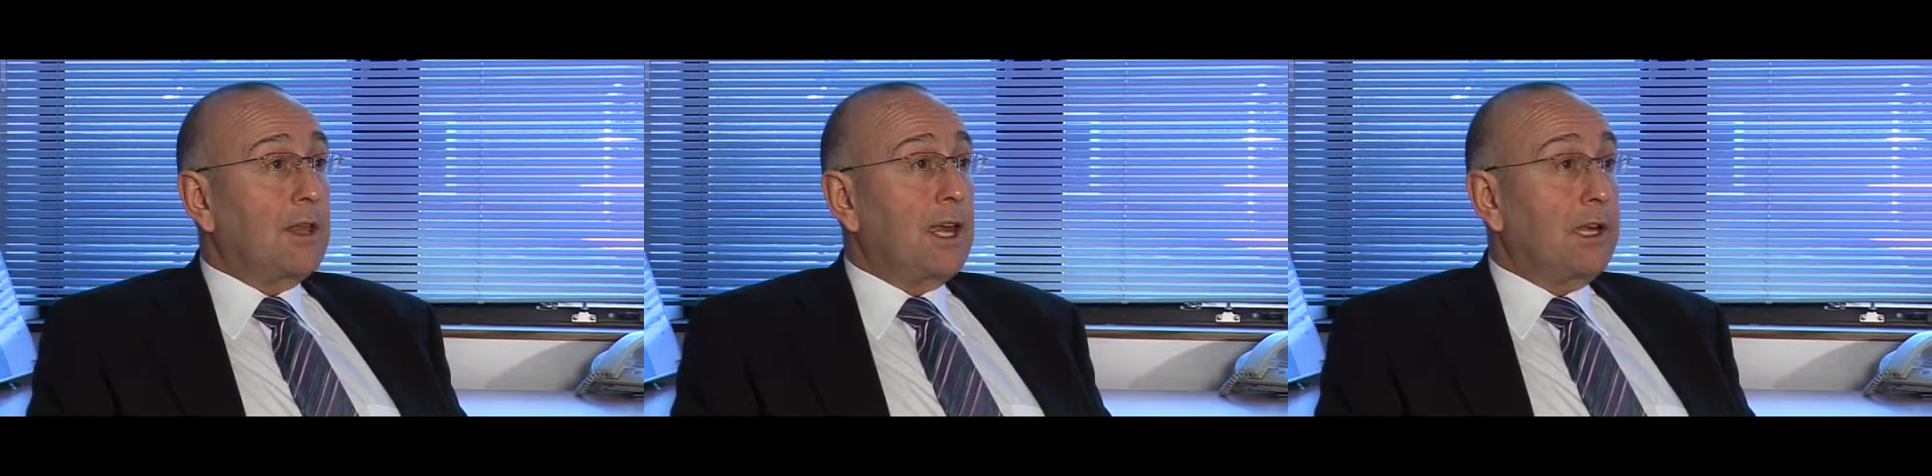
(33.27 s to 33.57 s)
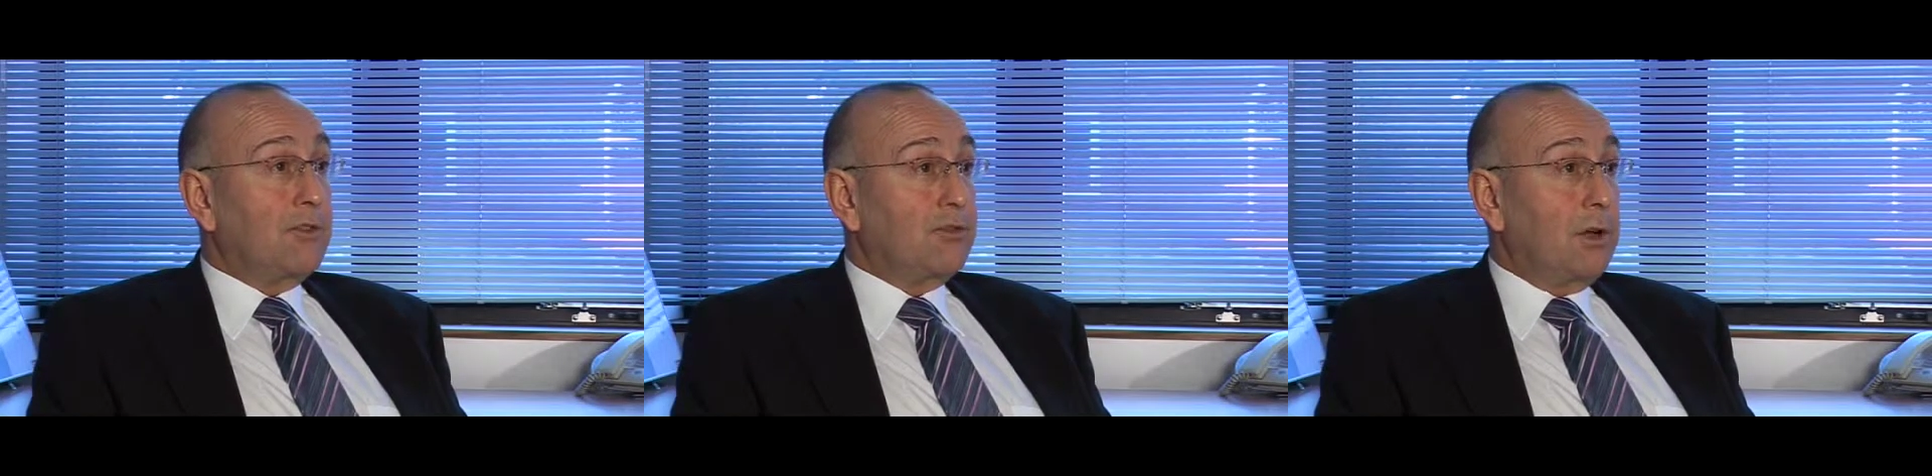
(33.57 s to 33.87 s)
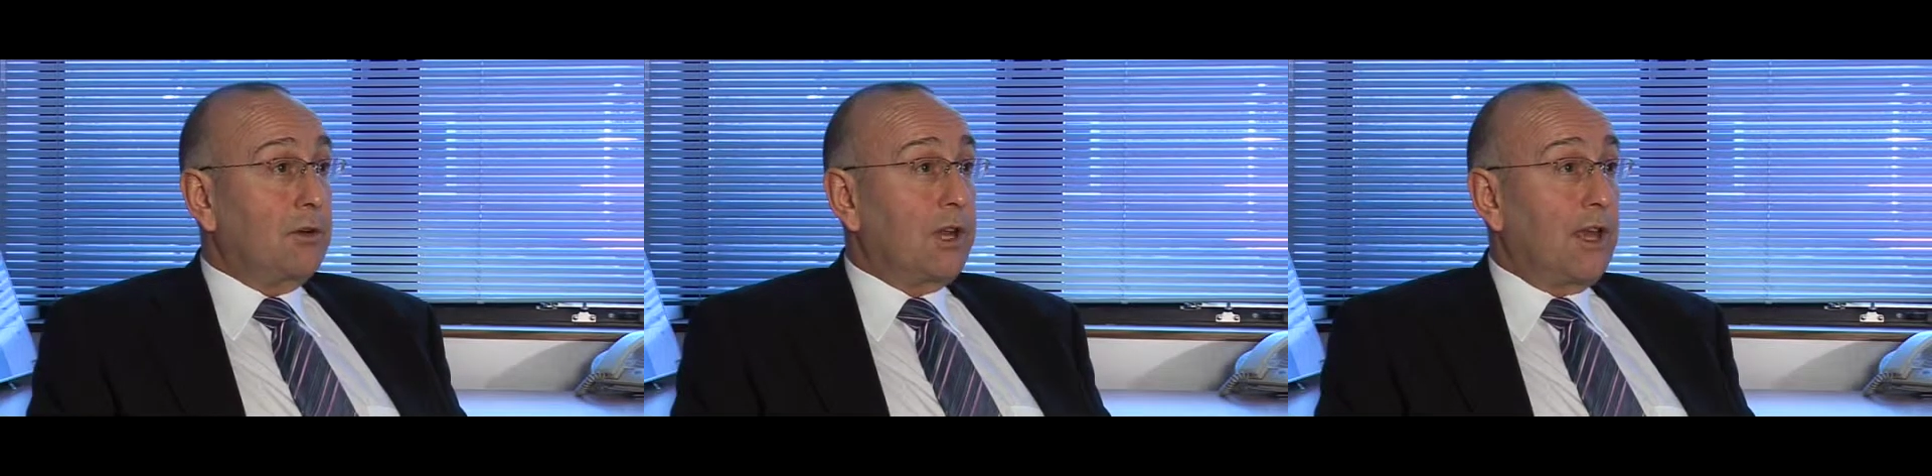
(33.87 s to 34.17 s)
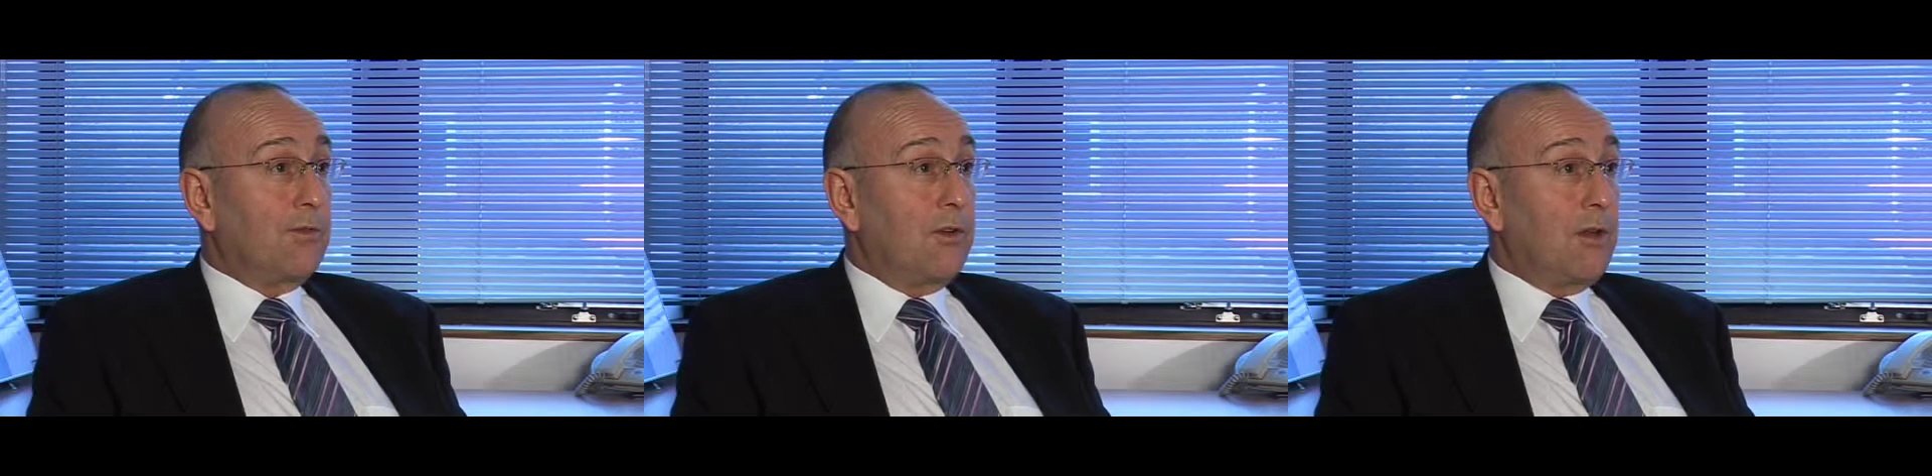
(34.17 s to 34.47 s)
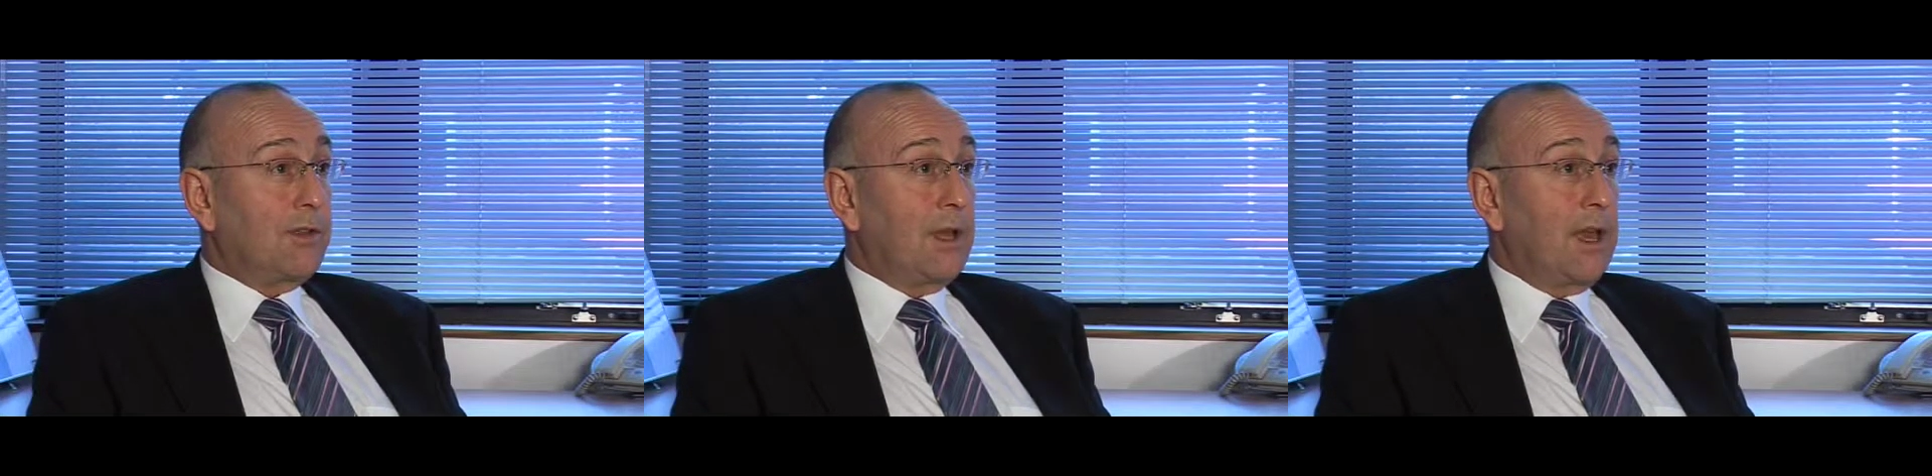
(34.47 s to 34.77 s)
taking of a stroke test,
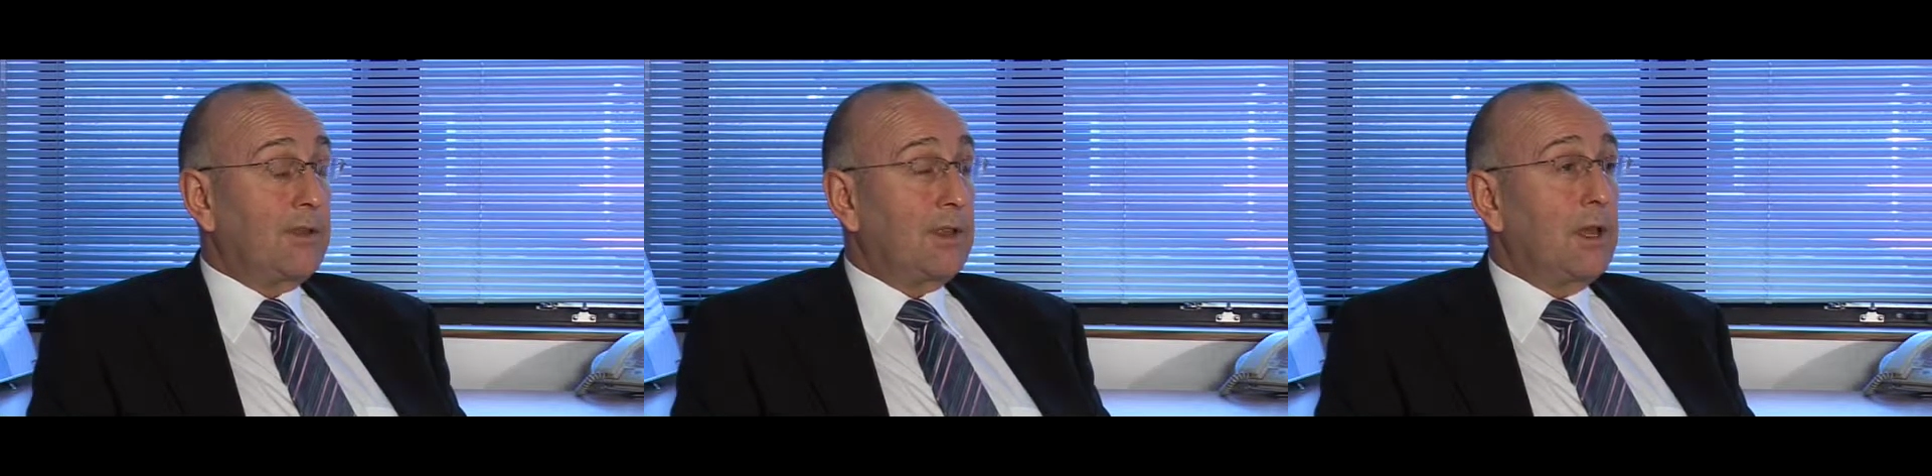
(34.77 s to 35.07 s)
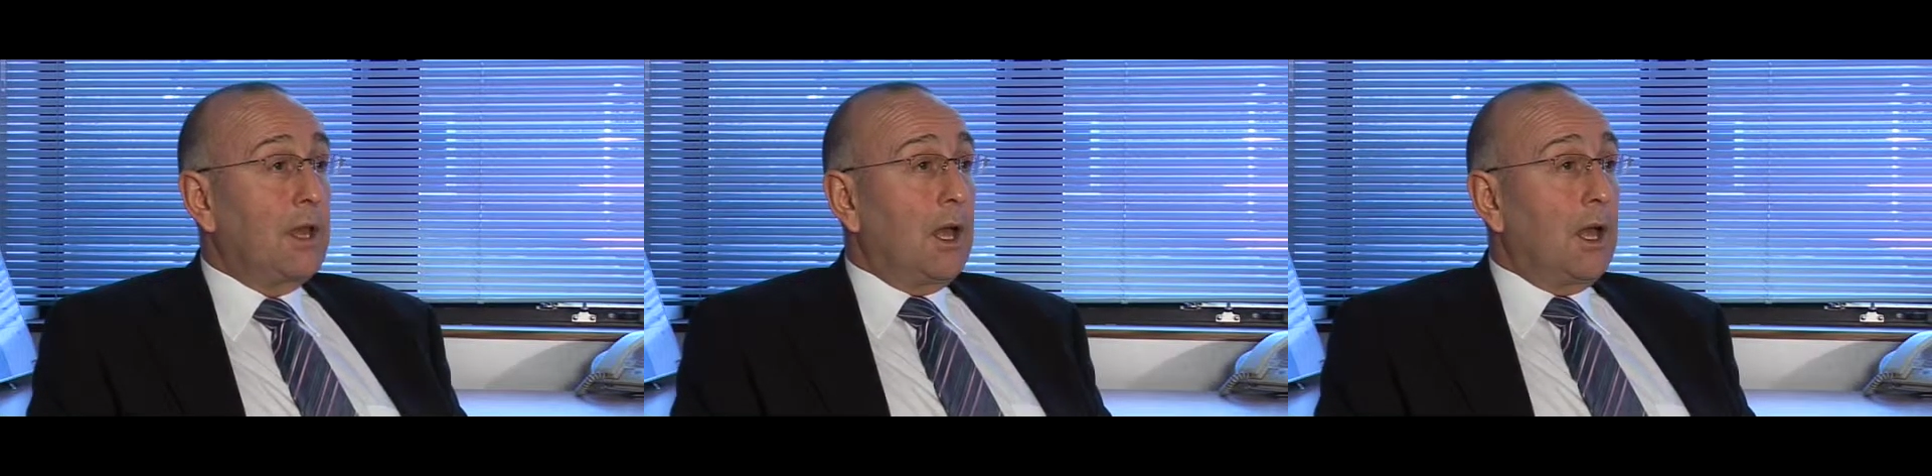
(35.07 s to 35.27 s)
fast test.